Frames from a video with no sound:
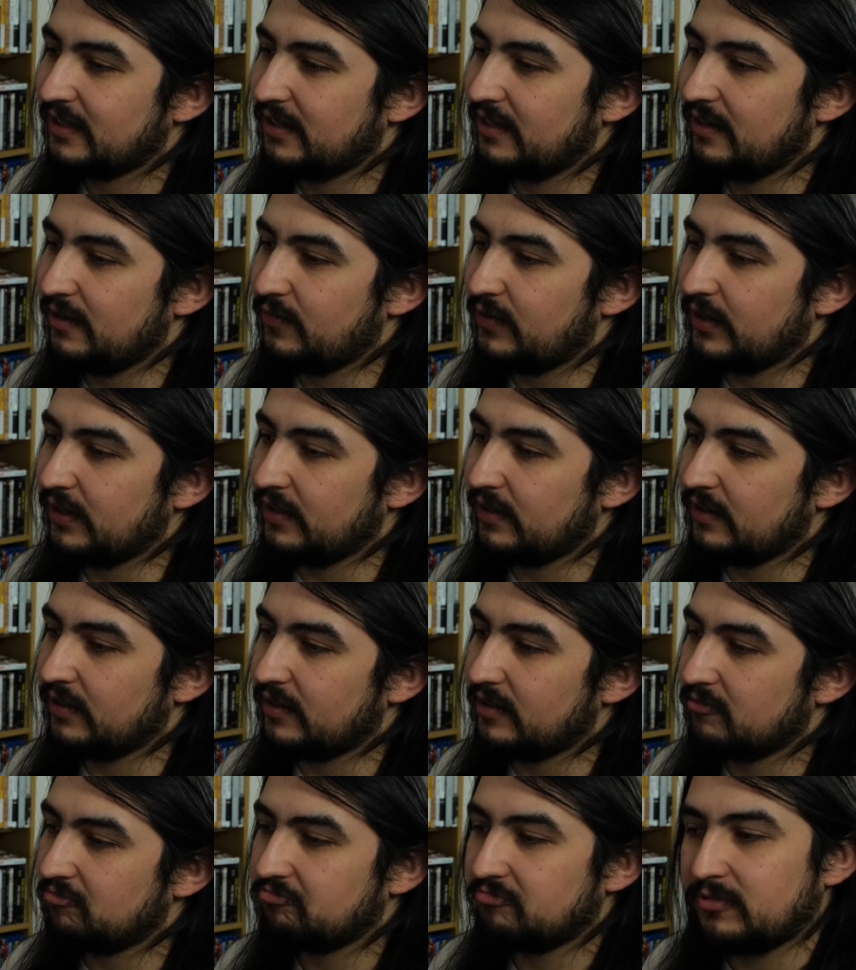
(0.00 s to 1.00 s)
Living.
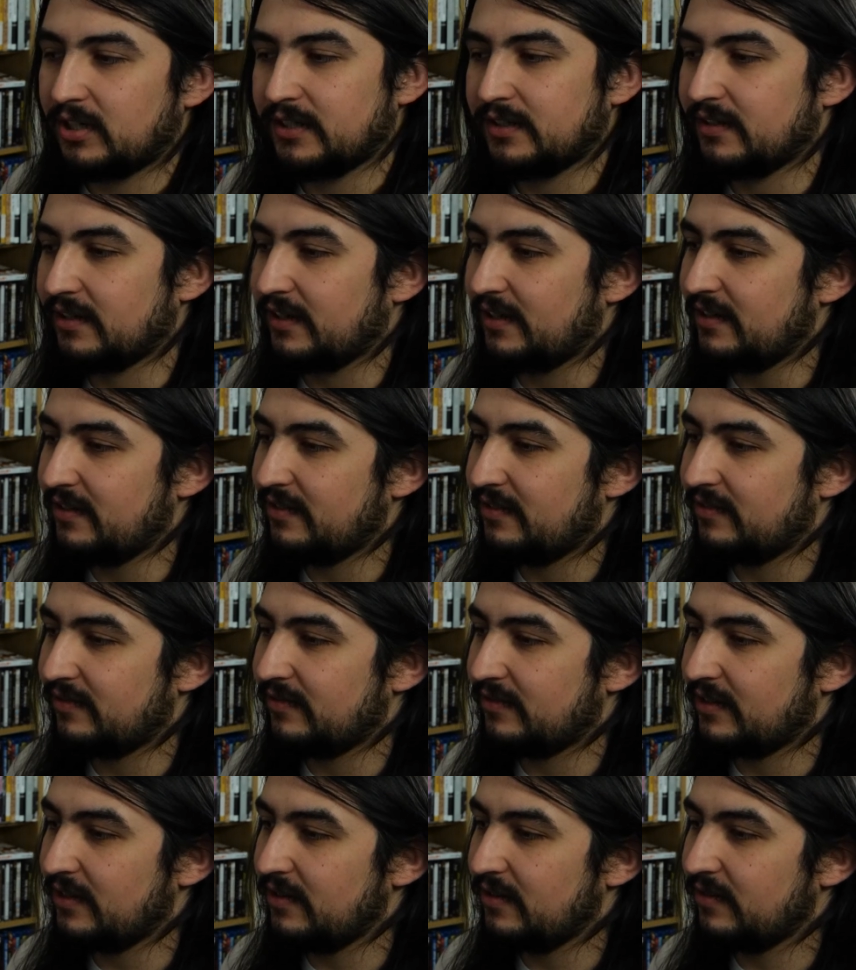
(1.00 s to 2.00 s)

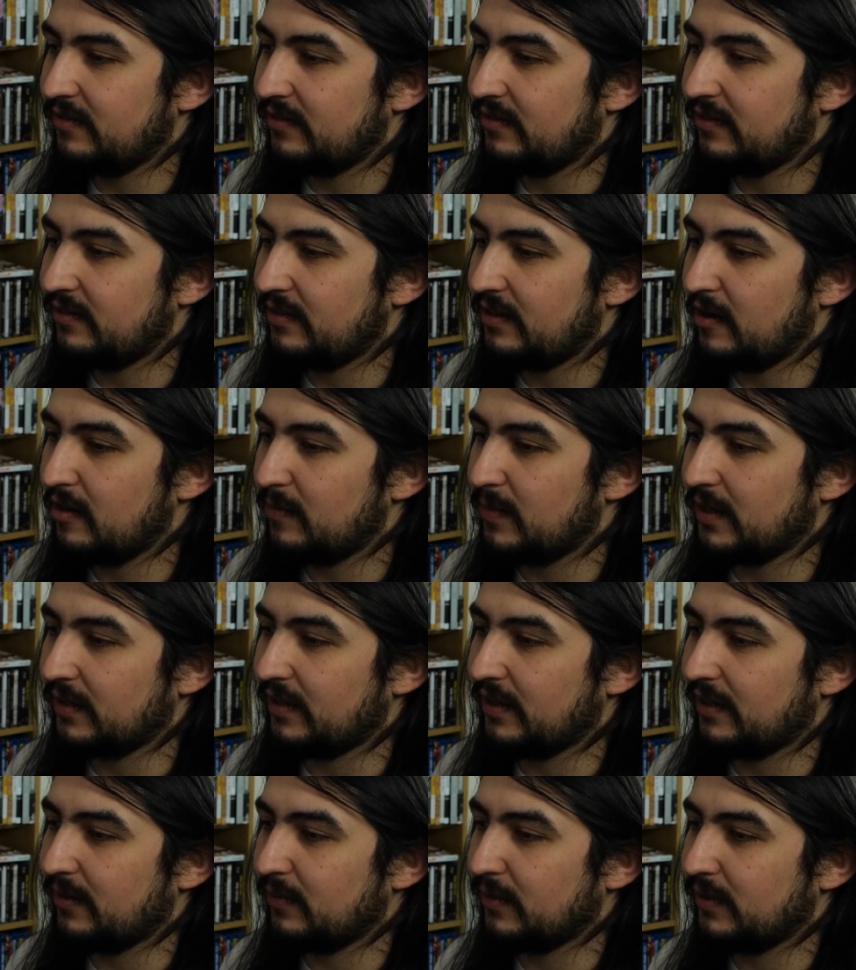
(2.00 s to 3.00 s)
Didn't hear about
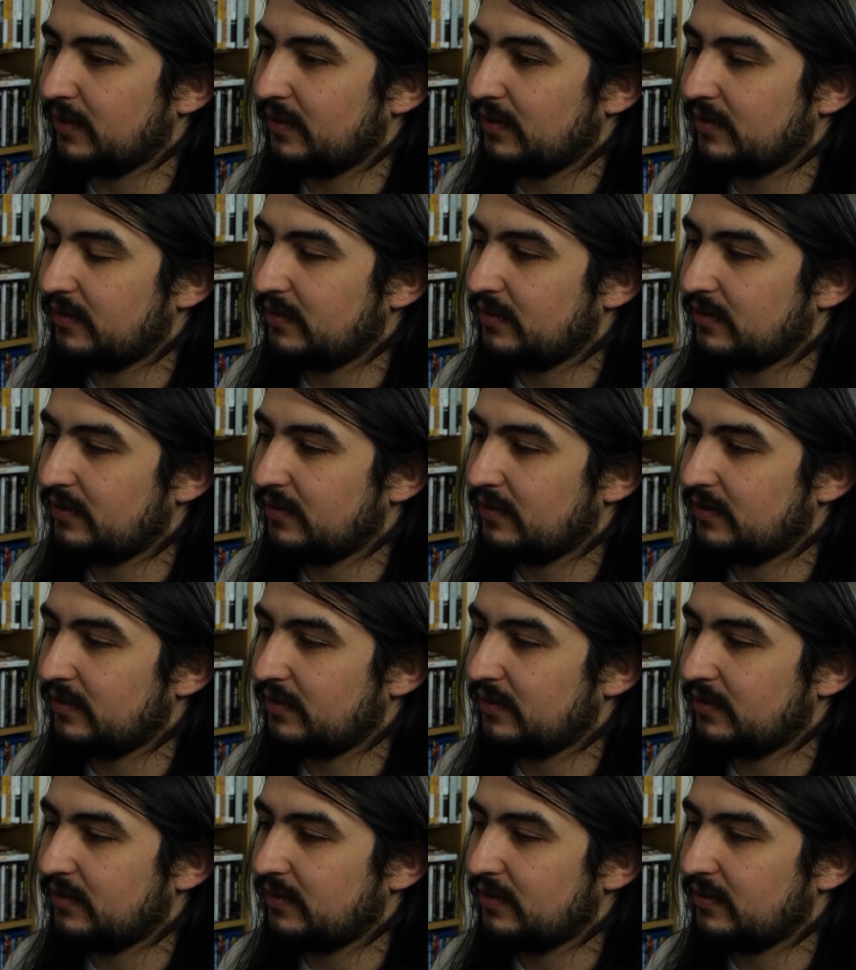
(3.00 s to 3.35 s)
that one.